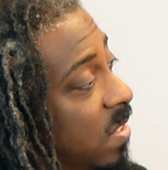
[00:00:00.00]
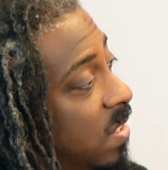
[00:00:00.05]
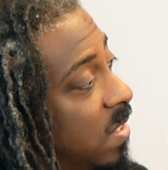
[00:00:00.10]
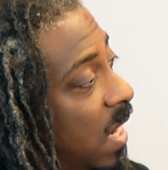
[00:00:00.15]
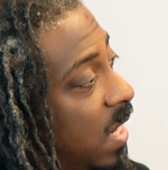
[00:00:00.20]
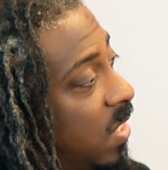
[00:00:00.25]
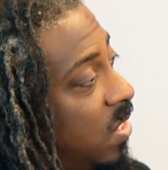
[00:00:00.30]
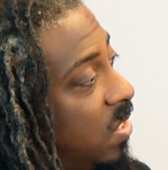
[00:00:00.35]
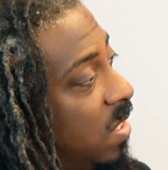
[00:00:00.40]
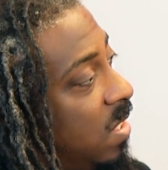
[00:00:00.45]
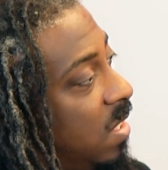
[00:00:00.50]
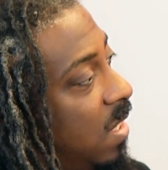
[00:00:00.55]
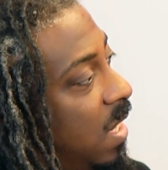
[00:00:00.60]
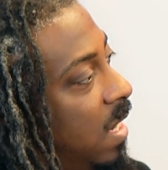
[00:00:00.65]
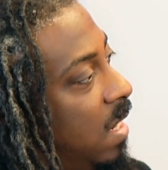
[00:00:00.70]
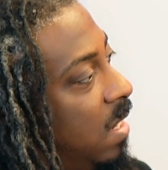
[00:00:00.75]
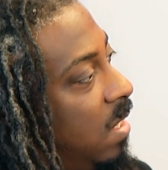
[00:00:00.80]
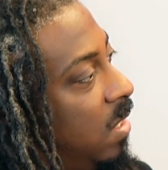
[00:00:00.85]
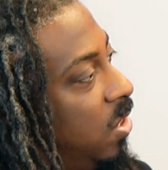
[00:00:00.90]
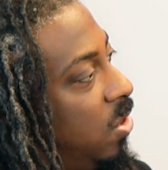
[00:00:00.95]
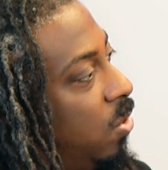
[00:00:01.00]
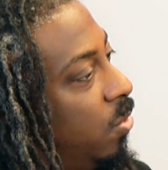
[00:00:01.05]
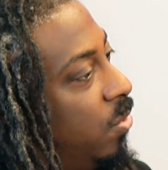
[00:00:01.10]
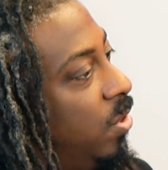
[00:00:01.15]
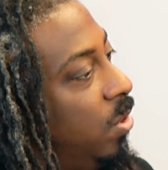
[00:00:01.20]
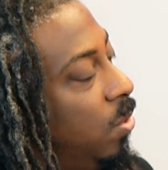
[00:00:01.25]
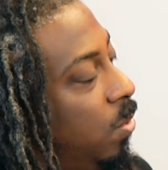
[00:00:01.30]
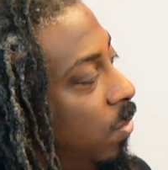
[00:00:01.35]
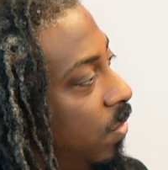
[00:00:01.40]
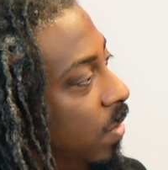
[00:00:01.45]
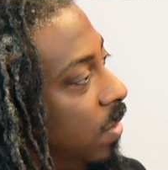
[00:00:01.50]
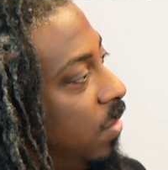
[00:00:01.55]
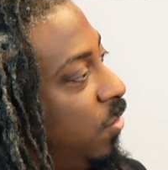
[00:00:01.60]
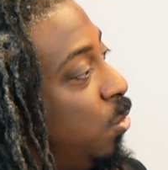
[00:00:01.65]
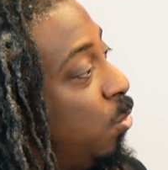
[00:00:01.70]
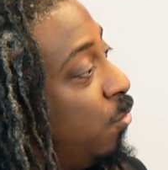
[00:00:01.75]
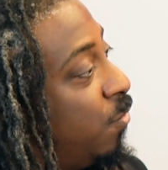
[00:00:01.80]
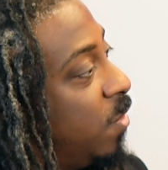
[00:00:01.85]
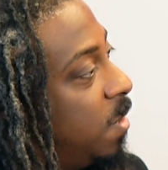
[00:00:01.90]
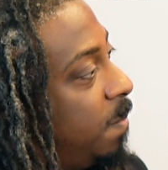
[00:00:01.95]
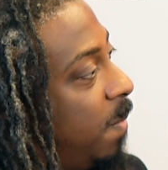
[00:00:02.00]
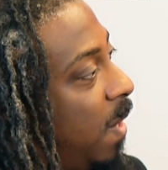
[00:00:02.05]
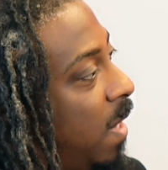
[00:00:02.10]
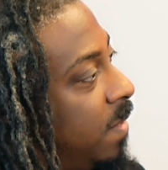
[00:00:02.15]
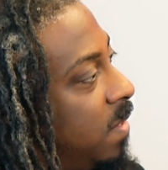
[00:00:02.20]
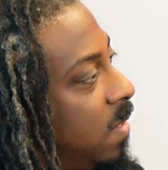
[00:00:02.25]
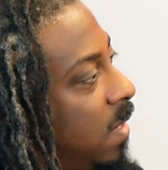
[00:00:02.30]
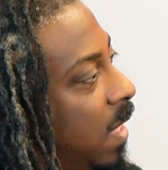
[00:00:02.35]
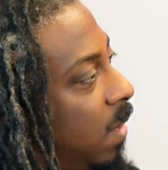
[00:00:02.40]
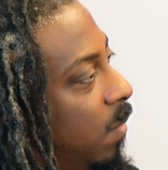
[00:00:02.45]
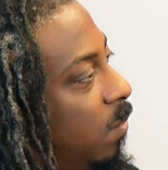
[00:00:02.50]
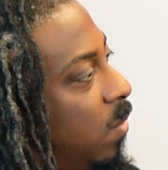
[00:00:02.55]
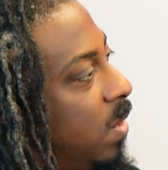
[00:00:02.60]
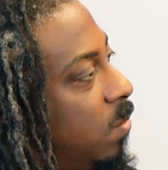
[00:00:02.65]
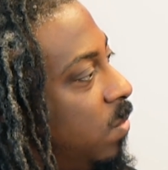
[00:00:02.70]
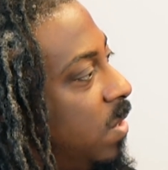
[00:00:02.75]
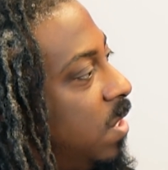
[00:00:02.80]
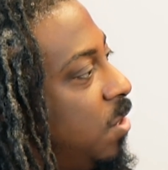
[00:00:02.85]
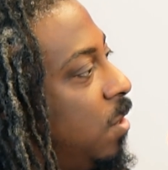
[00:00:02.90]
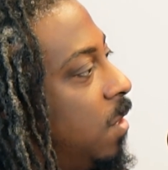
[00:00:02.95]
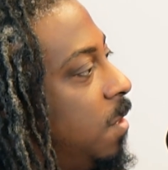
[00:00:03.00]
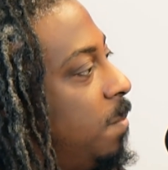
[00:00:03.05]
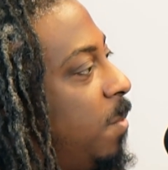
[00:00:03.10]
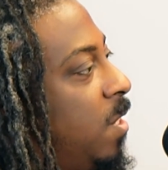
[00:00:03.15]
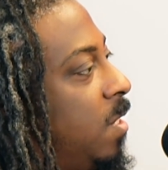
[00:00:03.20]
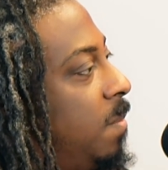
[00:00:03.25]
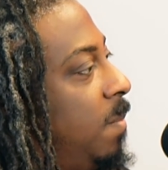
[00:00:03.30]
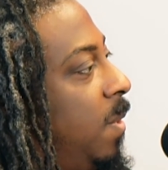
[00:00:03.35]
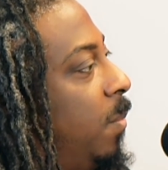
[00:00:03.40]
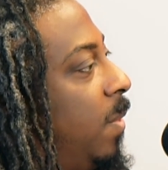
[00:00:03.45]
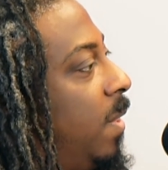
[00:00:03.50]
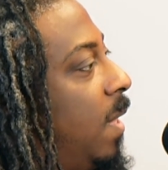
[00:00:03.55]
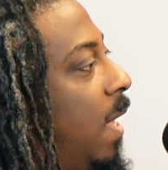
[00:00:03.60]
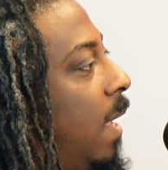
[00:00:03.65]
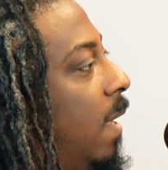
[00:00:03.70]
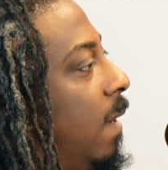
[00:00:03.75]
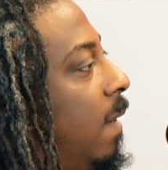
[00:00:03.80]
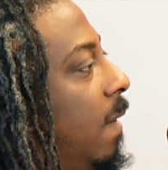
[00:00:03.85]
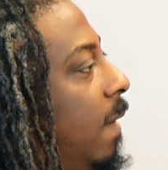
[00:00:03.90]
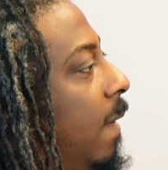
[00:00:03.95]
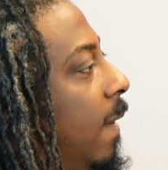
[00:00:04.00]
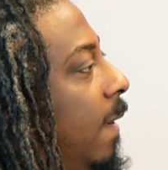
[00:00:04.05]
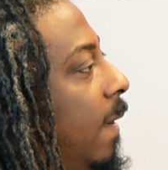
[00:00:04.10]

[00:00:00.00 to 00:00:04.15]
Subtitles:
intersection and, the youth response, and what's your experience been with that?